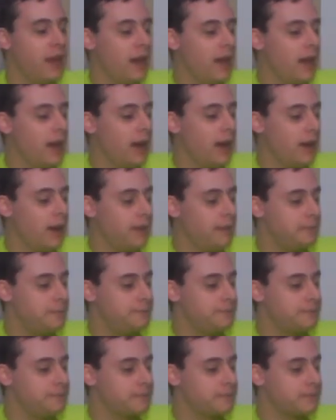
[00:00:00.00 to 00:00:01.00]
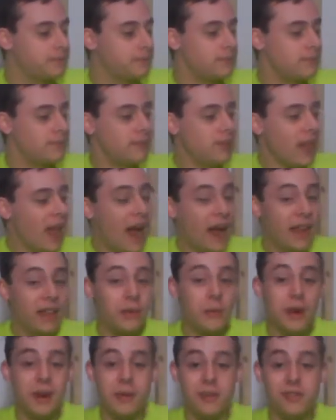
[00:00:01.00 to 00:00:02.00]
I highly
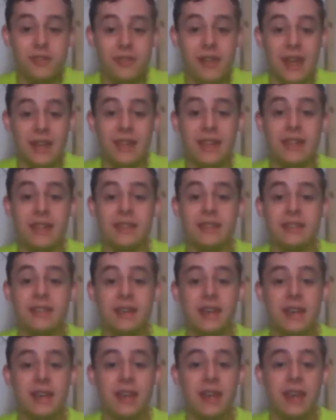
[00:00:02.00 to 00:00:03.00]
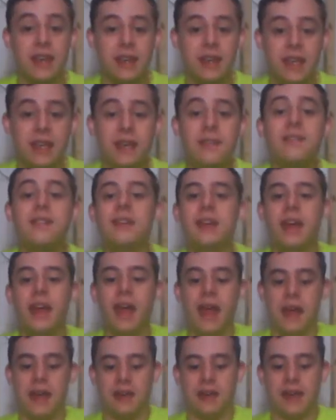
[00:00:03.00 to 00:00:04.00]
recommend you get this.
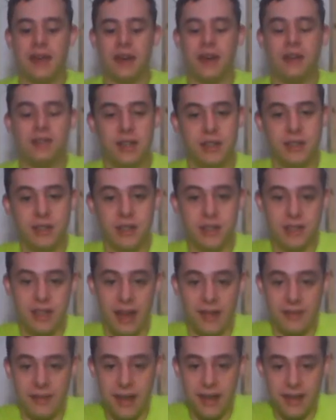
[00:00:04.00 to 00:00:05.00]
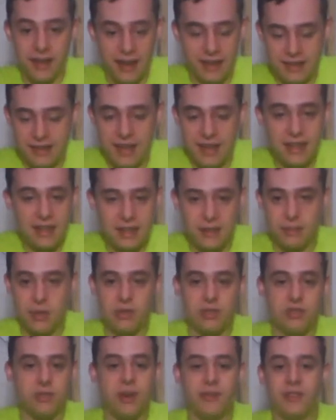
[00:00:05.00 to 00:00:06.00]
And like I'll tell this, I say this to
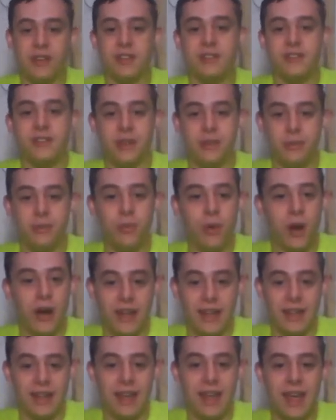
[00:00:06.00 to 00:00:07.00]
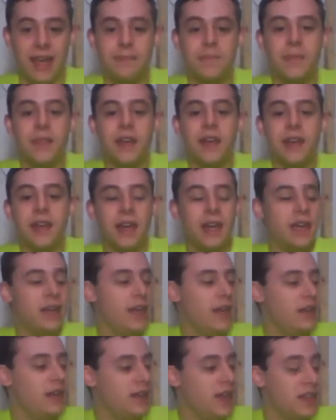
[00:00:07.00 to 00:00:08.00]
most of my friends who want to get the game.
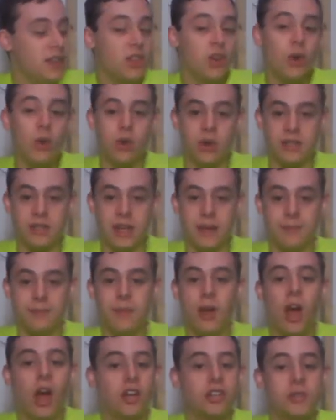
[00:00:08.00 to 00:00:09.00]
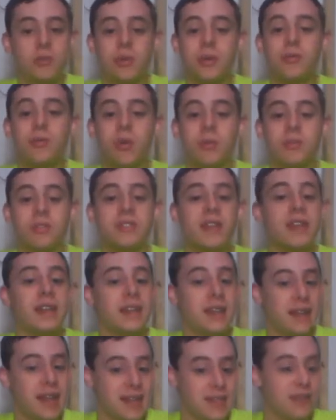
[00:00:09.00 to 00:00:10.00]
Get the core set, 101%.
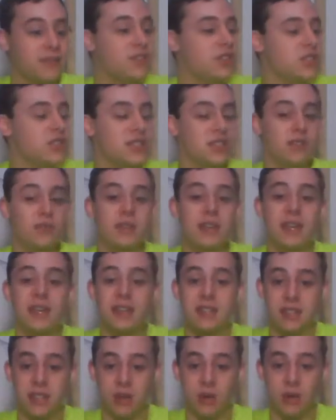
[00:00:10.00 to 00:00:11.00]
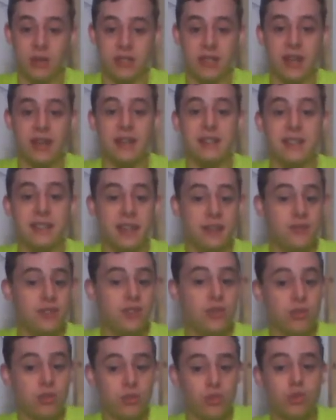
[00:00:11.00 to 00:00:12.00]
That's the first thing you need is the core set because it gives
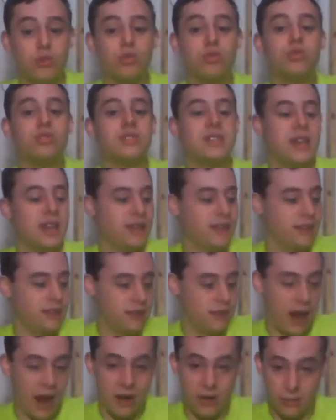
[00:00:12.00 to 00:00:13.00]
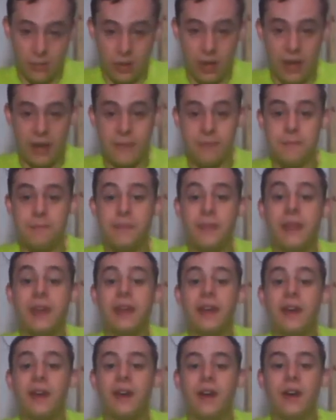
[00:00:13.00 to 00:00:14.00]
you the rules and how to play.
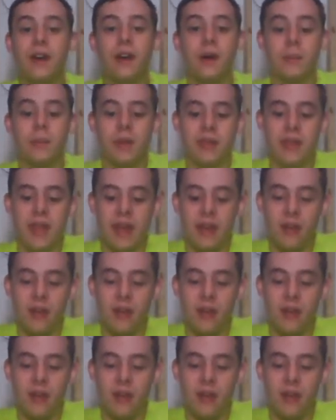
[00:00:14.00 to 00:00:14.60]
But then